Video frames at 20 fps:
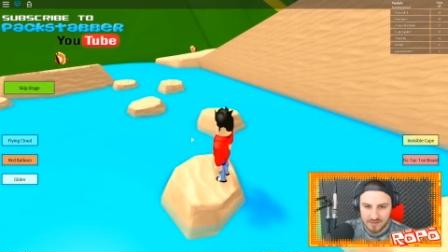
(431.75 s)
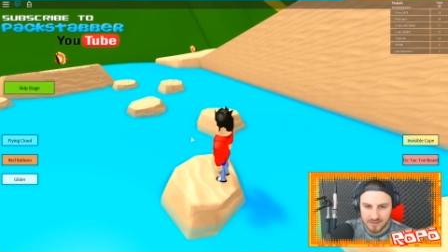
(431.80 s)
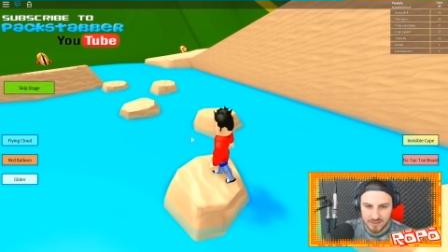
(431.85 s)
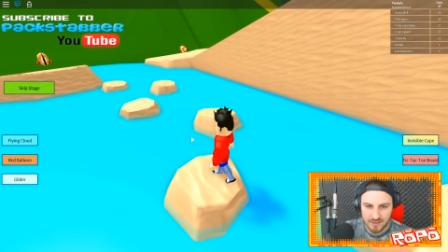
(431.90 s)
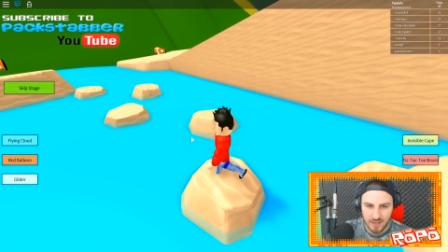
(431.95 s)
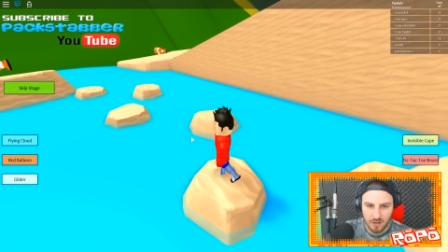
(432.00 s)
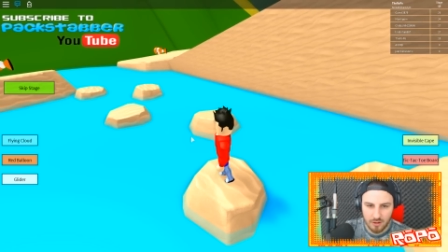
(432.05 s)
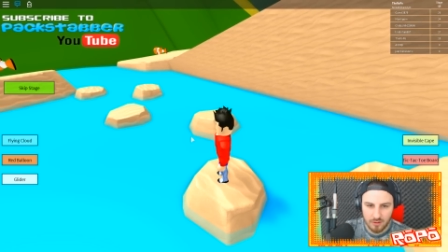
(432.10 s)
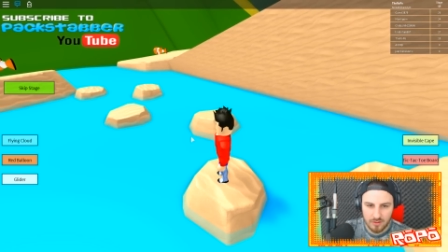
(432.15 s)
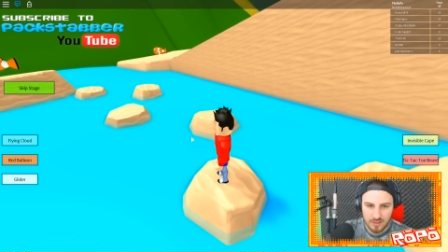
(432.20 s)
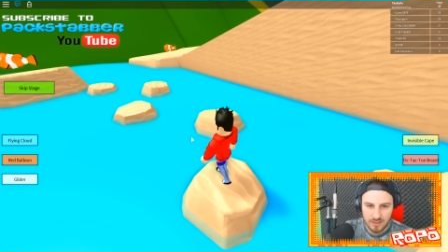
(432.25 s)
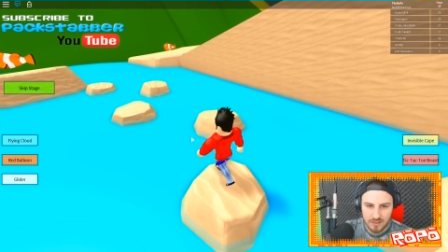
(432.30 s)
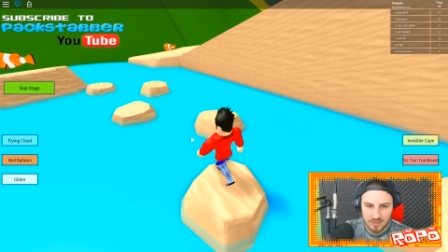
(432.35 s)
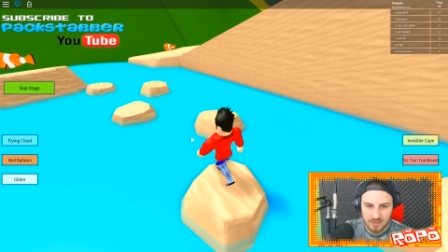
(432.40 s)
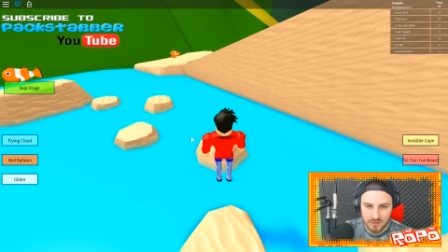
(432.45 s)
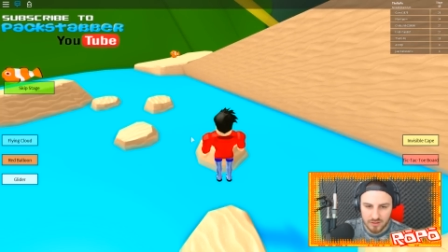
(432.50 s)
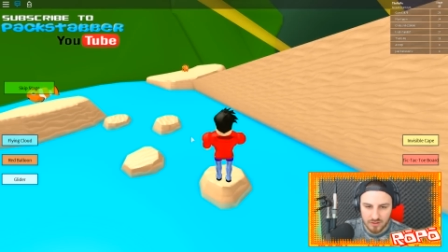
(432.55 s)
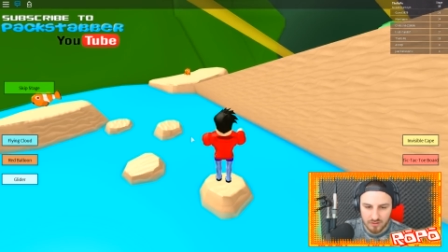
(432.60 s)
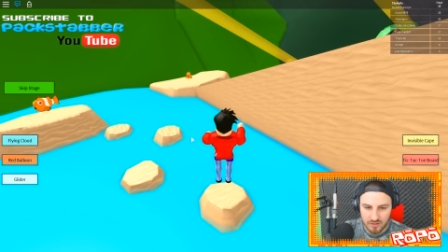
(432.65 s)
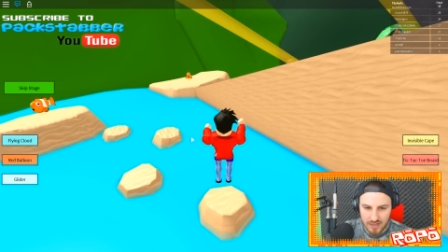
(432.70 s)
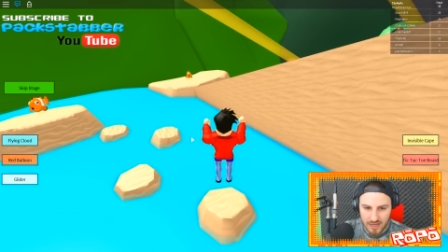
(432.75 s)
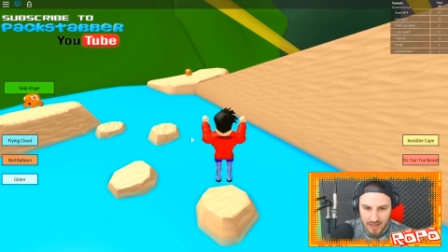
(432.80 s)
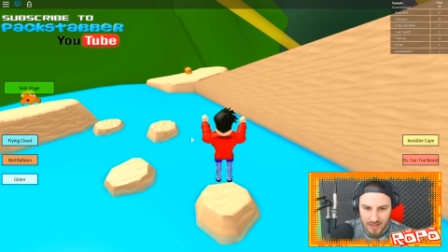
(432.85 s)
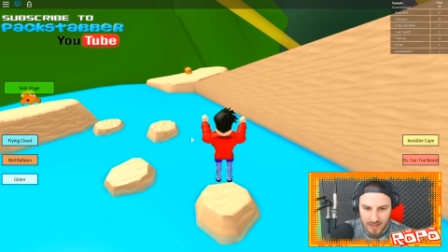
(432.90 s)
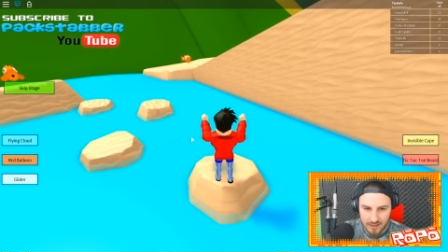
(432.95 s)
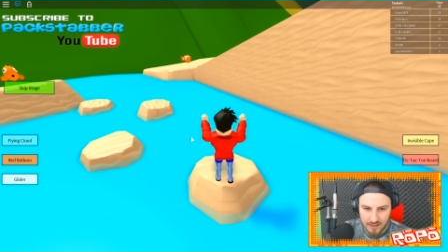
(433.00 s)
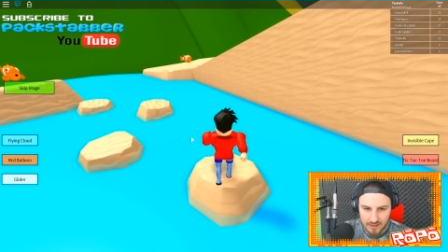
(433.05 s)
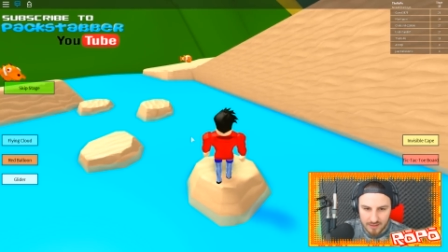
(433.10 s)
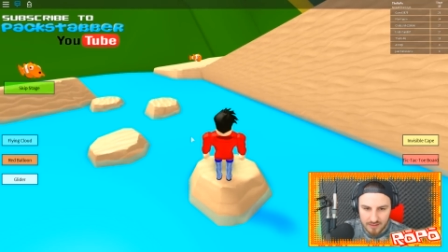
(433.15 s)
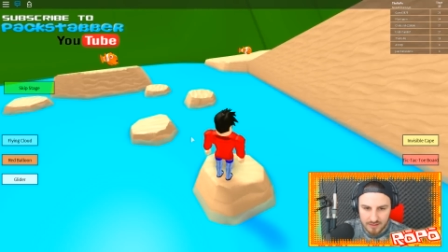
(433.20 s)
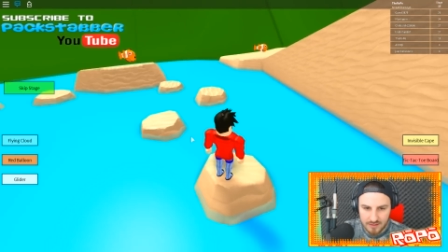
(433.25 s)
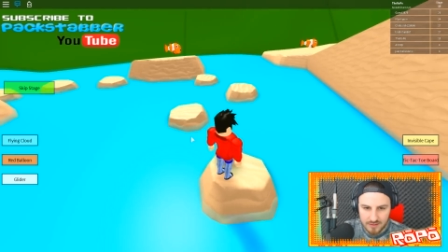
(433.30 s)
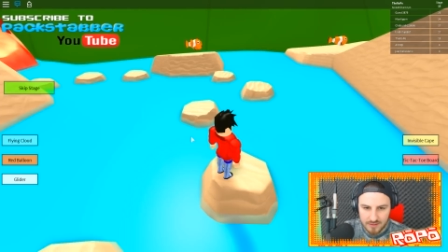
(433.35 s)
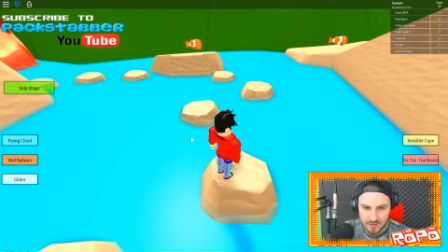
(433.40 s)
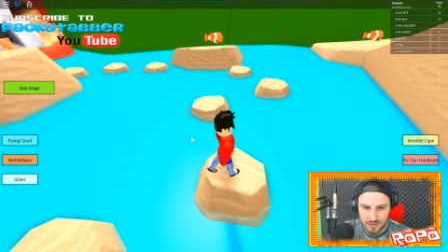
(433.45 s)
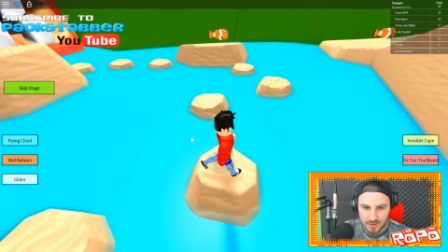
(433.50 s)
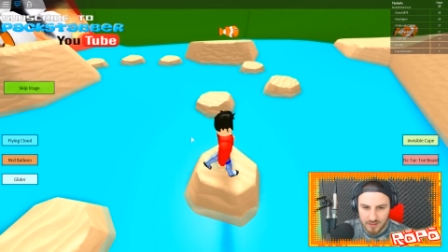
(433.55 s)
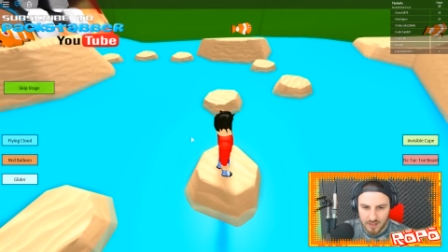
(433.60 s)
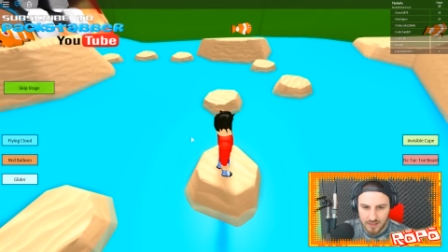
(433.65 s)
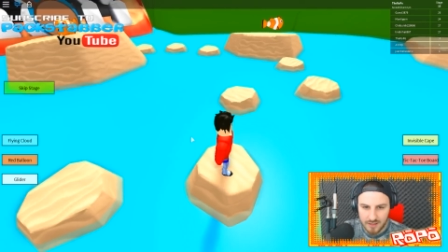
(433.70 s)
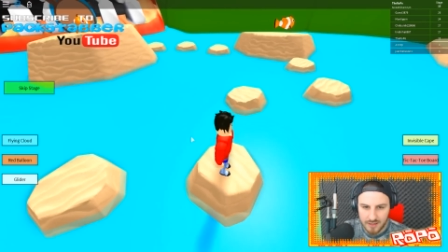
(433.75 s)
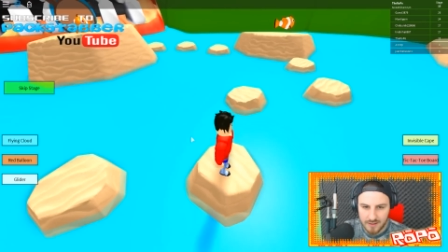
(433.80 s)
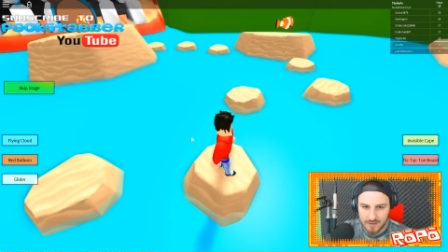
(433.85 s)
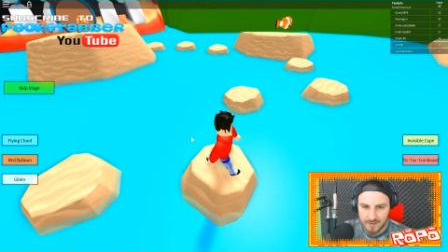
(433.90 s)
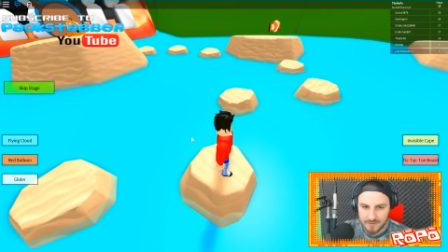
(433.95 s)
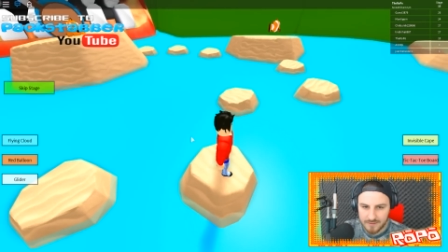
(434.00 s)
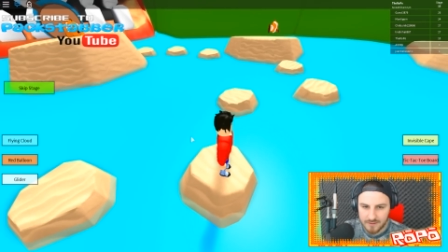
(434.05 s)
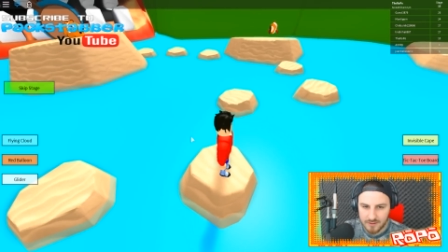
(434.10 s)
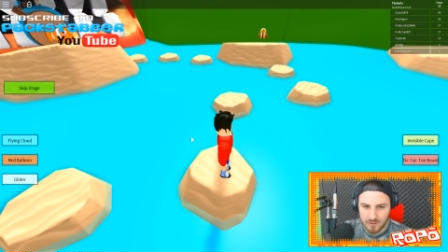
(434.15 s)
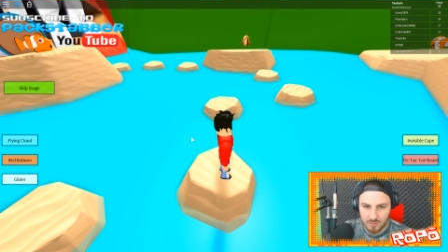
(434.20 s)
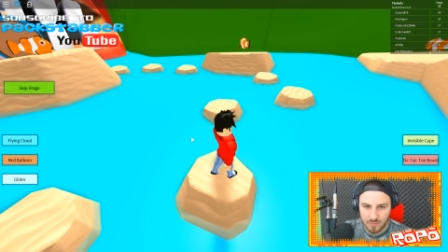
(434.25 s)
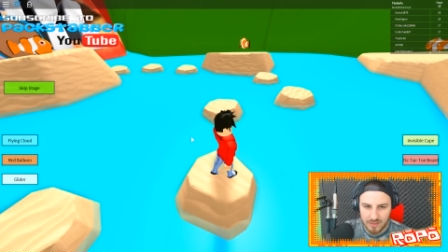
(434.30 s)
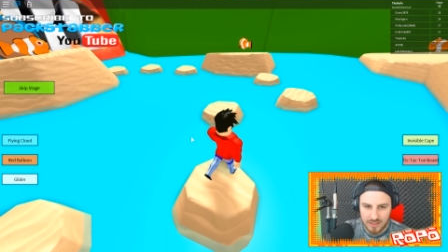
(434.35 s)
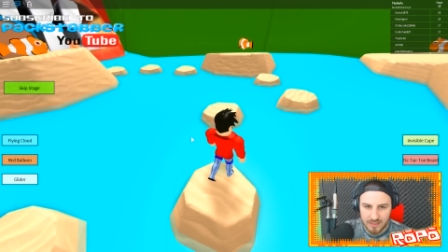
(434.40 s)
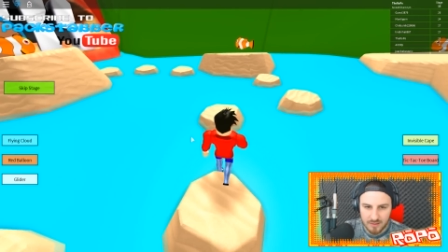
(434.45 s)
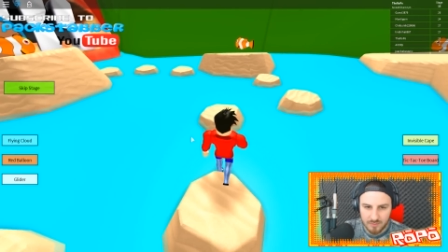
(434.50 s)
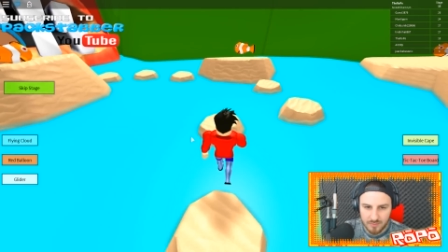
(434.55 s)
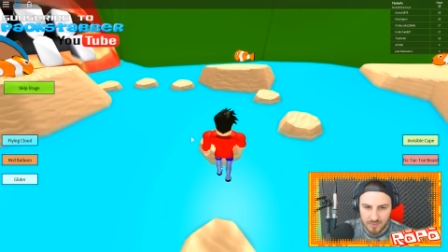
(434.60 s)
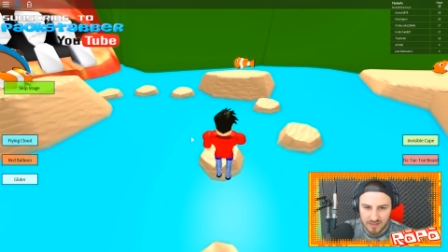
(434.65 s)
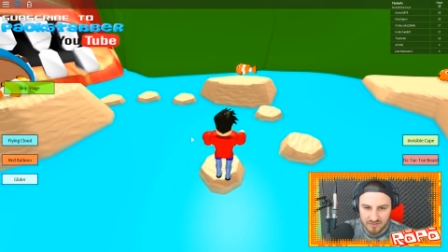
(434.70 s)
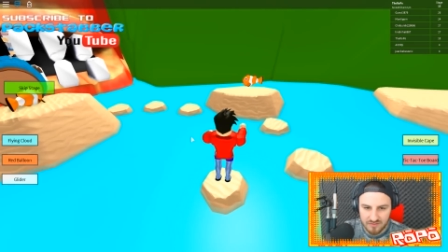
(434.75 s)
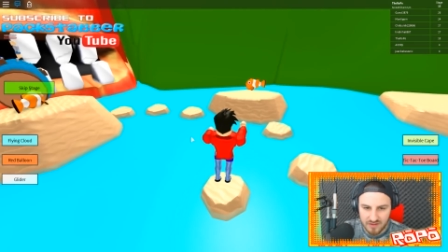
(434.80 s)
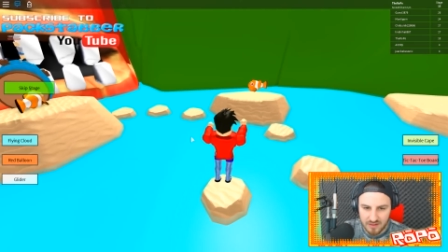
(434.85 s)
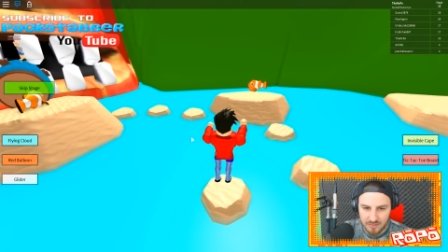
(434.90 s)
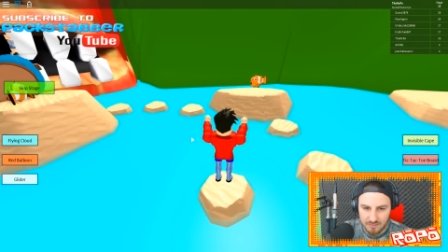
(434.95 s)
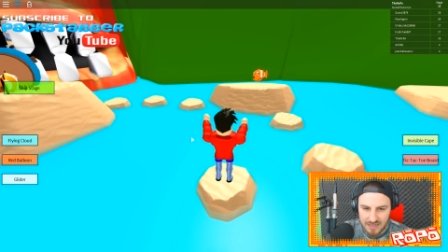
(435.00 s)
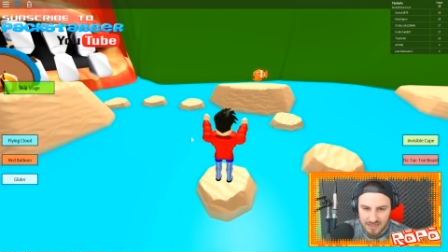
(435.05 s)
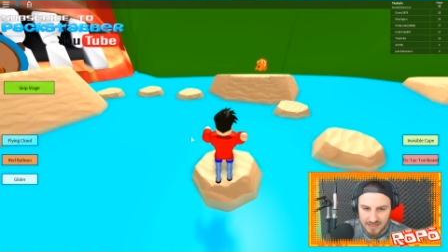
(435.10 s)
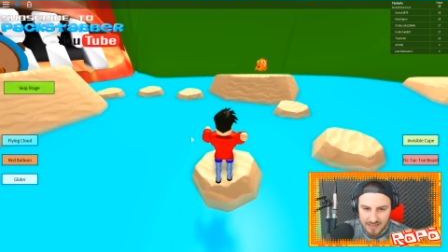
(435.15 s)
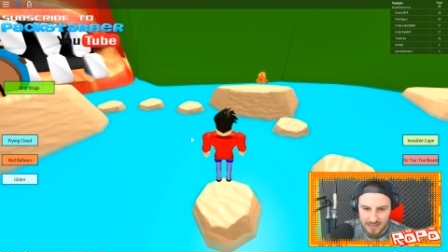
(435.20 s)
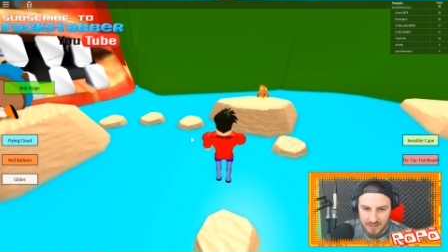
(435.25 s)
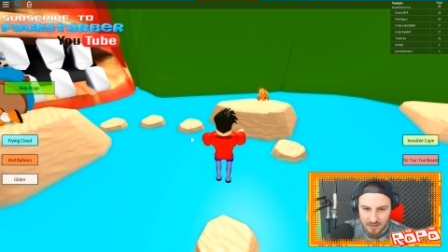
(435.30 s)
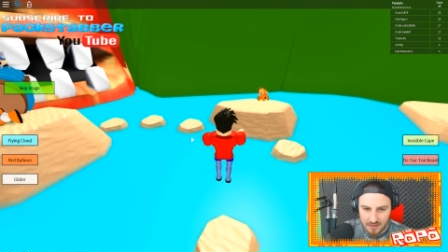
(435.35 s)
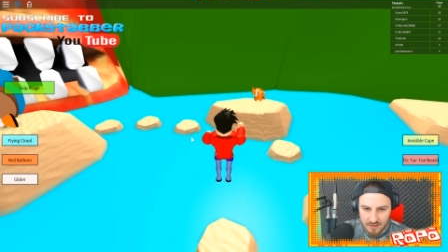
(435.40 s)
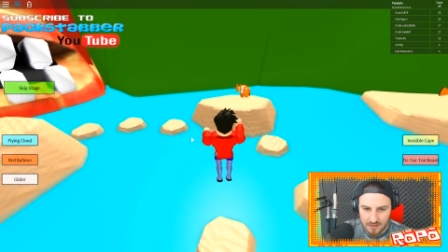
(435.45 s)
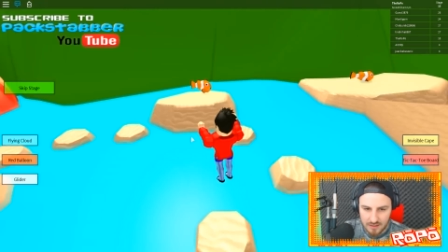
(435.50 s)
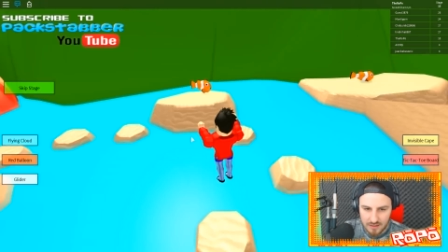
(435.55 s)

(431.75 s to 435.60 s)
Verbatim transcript: You know, you're being a bit of a meanie.